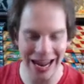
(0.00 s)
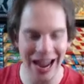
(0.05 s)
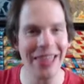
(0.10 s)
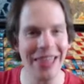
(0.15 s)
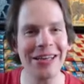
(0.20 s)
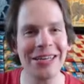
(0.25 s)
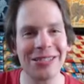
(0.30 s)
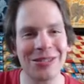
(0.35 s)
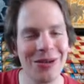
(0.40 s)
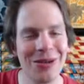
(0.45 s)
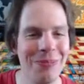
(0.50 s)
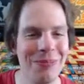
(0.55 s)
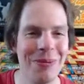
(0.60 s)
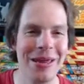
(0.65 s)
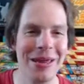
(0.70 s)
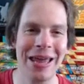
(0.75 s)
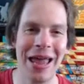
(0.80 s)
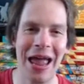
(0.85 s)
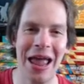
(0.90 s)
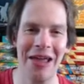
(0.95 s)
and this would
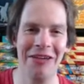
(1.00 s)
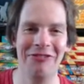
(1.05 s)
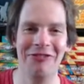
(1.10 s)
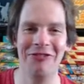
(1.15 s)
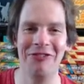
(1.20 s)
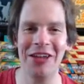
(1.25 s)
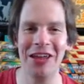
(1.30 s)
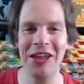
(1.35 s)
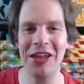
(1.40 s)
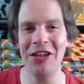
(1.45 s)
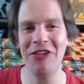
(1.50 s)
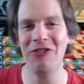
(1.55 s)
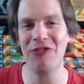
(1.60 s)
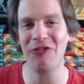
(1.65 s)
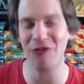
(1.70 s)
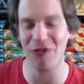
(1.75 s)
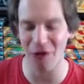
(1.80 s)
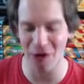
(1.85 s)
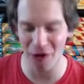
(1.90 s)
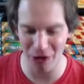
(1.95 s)
be a V
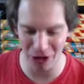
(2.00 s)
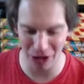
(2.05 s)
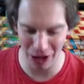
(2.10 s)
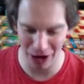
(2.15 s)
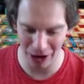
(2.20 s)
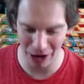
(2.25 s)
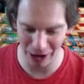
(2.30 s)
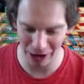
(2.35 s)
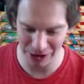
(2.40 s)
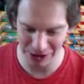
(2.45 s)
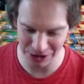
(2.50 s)
full art.